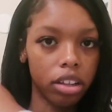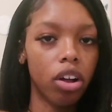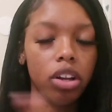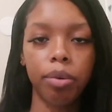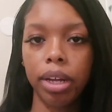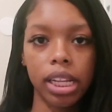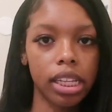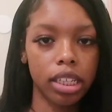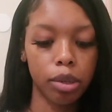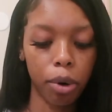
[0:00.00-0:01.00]
all the way
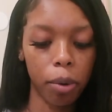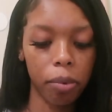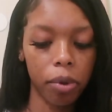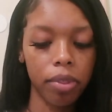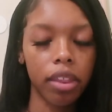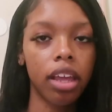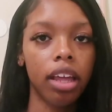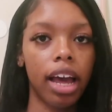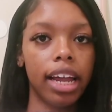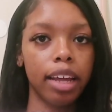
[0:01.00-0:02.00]
to purple.
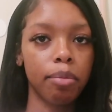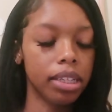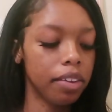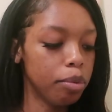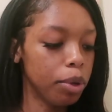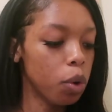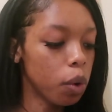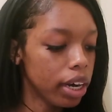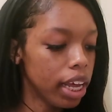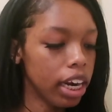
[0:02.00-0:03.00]
I like myself to be
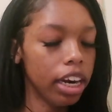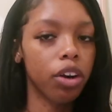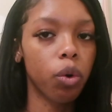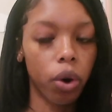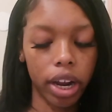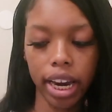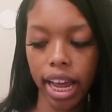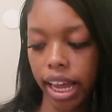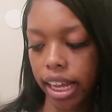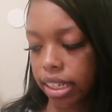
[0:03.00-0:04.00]
coordinated and
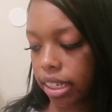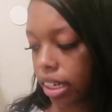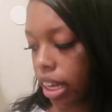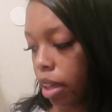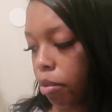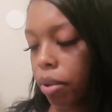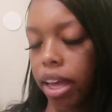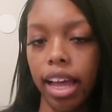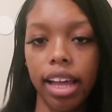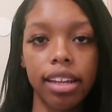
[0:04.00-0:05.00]
organized
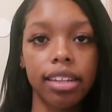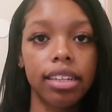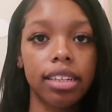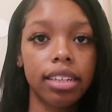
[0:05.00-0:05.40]
because